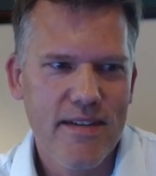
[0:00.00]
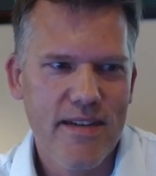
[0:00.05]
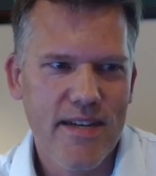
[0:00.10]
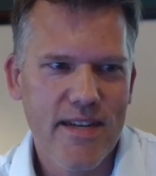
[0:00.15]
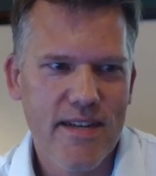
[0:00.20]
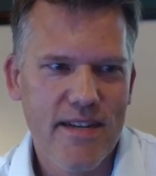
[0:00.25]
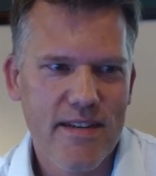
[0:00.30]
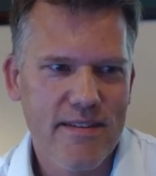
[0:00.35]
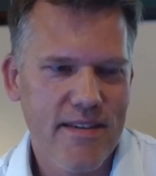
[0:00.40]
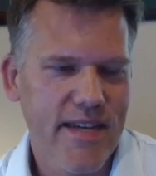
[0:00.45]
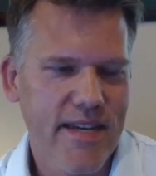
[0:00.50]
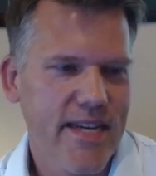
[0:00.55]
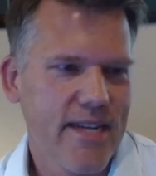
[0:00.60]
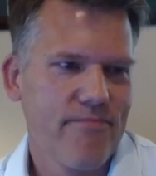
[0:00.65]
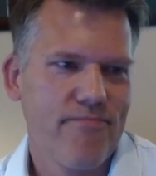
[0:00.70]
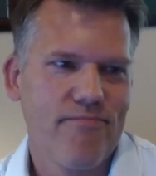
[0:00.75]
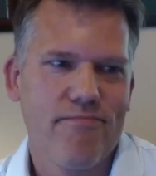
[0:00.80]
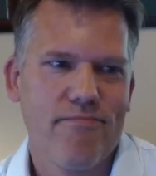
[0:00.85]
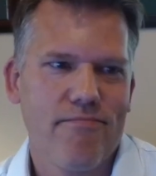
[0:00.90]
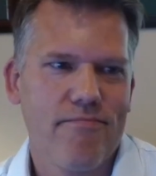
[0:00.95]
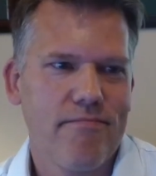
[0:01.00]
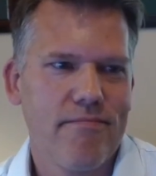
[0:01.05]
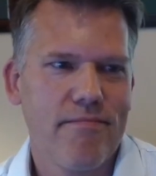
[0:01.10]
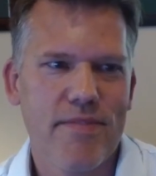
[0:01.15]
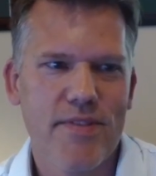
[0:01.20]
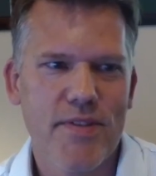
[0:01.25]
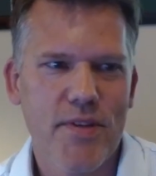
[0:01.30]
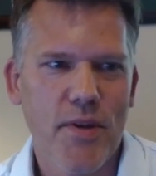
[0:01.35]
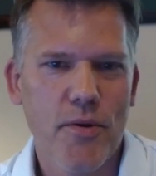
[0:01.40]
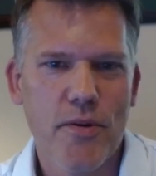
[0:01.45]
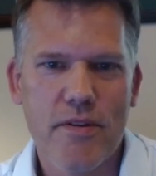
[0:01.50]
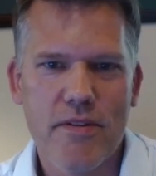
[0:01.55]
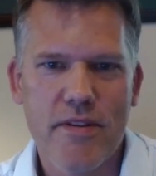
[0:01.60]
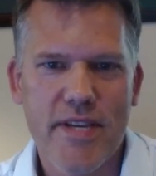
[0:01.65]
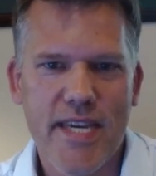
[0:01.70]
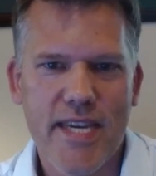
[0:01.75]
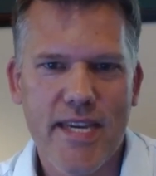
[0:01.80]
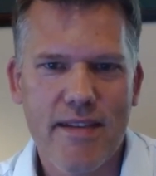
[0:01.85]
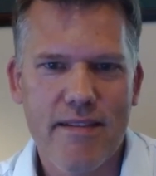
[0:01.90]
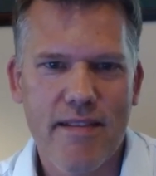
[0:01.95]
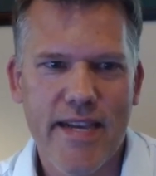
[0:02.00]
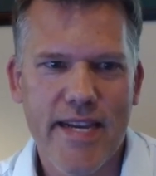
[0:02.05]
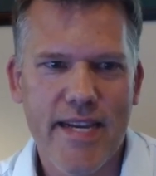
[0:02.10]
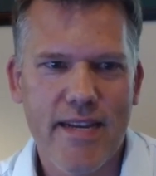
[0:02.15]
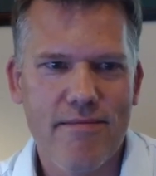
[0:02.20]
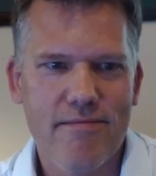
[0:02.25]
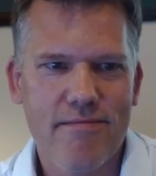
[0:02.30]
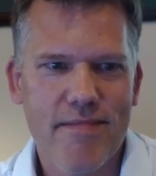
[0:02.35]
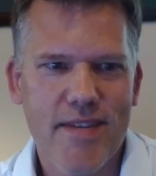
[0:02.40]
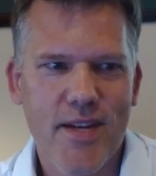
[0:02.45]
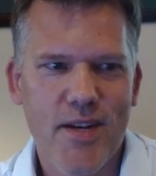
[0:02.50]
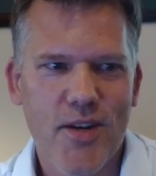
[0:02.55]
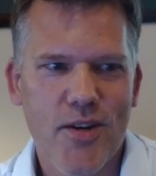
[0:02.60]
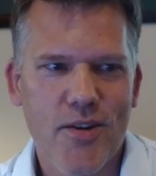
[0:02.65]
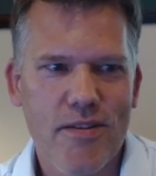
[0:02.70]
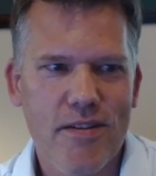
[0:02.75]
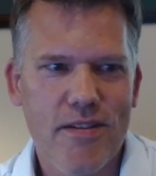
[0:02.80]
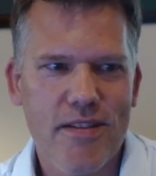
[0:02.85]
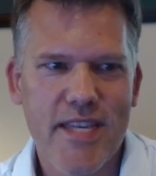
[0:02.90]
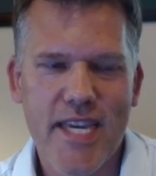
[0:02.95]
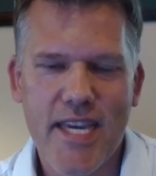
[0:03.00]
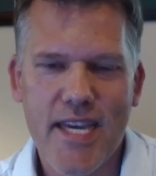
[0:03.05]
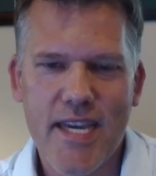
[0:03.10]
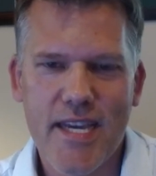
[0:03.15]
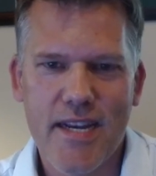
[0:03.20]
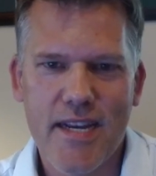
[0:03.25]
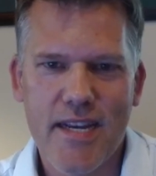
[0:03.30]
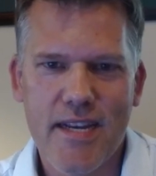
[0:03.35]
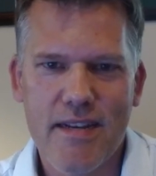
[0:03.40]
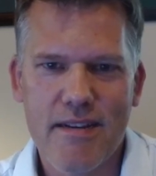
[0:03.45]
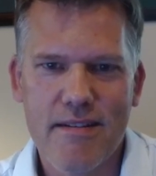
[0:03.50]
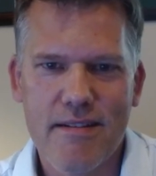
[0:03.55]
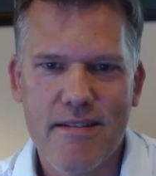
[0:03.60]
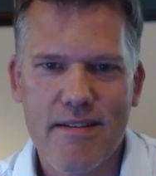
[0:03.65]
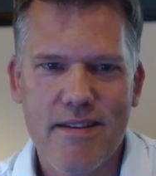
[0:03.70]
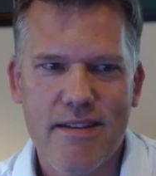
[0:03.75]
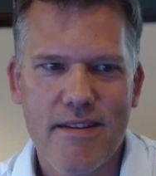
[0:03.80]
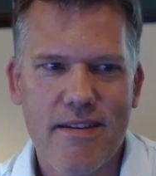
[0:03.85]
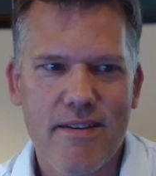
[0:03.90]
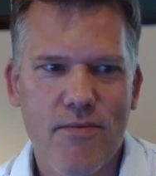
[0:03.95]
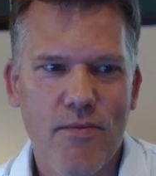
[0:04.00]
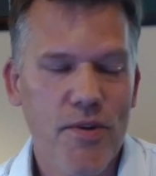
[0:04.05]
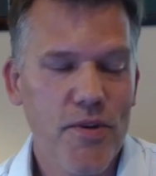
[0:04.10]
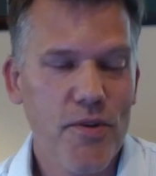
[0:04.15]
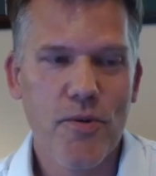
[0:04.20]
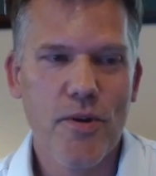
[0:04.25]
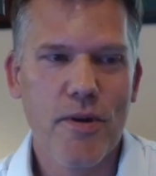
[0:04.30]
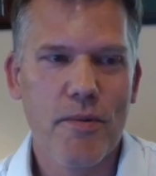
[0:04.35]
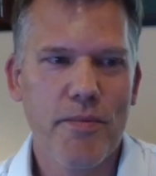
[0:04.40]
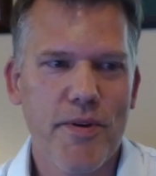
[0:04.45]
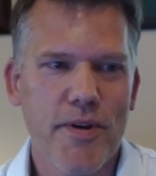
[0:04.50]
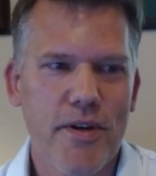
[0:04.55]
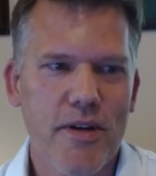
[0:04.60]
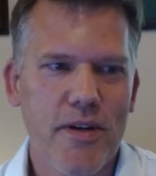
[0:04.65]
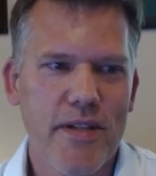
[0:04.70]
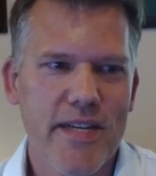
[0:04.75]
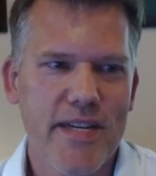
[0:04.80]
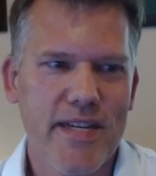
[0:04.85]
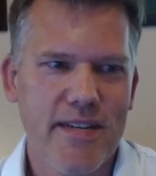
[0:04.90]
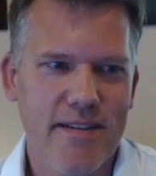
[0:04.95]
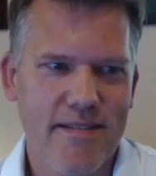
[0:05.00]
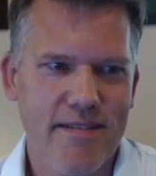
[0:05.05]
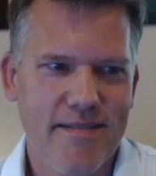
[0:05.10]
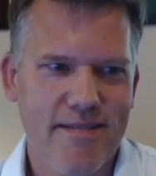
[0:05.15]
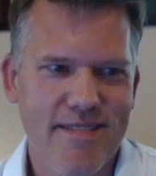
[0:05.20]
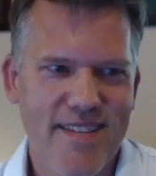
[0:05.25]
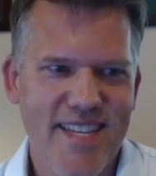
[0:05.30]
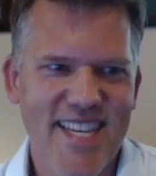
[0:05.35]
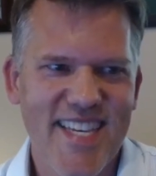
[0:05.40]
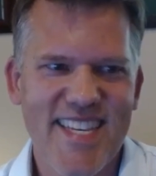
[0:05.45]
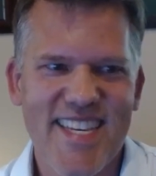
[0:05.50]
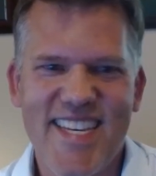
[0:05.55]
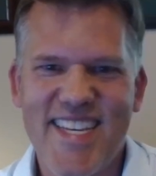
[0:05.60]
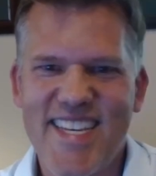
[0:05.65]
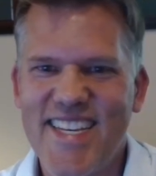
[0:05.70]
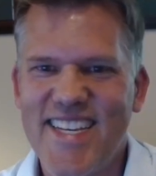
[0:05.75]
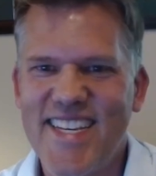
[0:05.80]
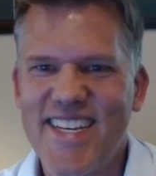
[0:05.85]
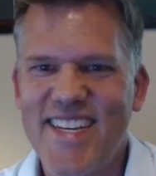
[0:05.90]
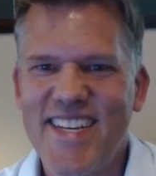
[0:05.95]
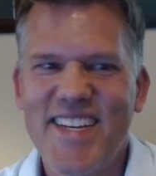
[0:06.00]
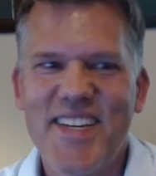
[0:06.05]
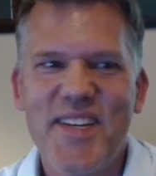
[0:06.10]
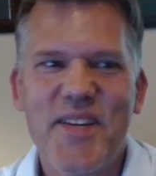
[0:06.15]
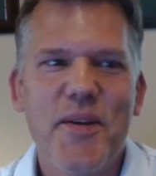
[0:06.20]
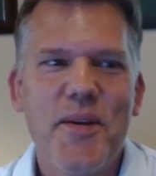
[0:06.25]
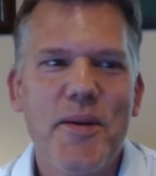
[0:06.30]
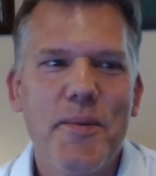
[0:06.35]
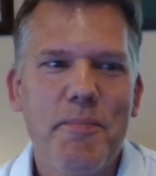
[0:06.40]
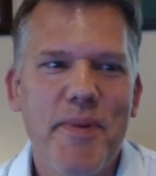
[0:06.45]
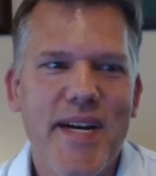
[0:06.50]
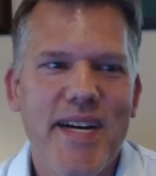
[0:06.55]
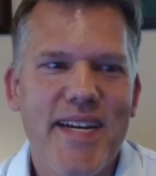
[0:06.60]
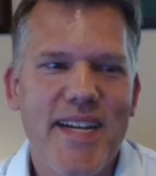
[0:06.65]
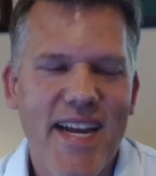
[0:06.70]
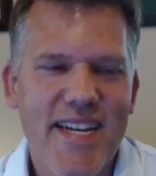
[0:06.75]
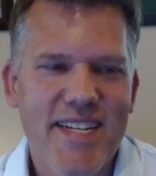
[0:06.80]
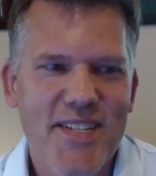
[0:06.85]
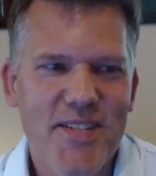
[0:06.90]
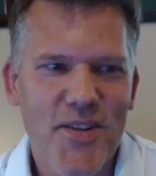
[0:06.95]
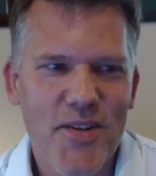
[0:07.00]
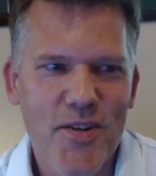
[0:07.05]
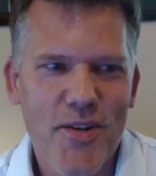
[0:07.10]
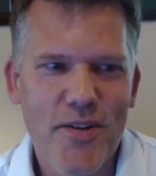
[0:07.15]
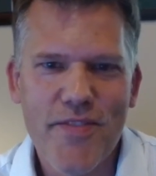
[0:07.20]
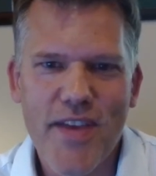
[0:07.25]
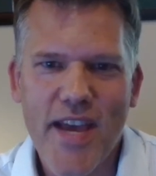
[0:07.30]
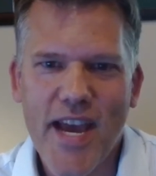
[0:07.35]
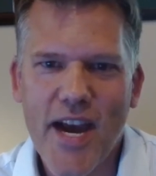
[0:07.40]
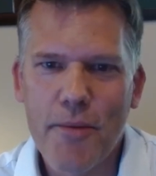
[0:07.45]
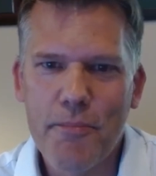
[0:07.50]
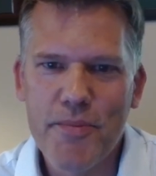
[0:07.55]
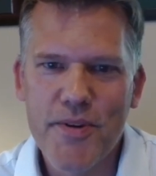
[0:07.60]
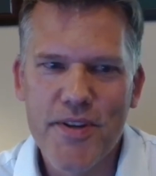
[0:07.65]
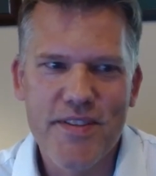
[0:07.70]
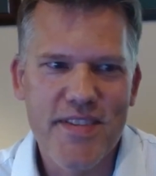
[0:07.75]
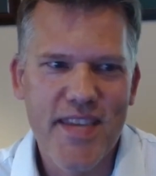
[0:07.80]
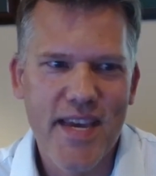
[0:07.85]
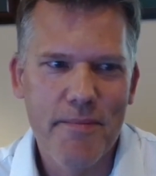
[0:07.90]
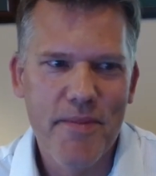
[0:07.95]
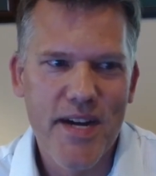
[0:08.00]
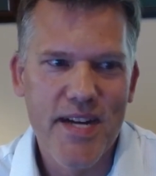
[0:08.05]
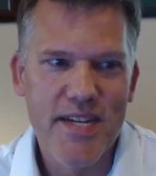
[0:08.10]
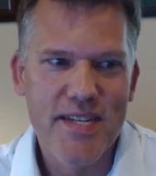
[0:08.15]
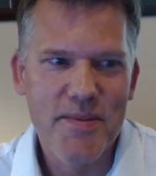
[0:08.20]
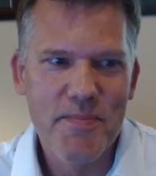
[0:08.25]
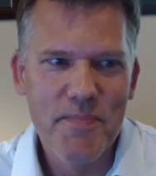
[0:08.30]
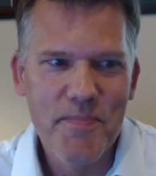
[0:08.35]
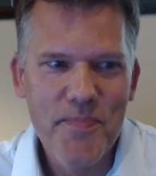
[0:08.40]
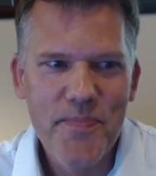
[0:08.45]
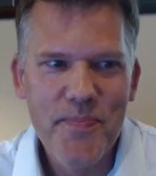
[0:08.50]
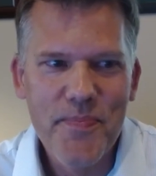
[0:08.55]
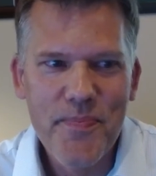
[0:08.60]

And it's like, it's totally like, clean and renewable. And, but I don't know if the output's that much.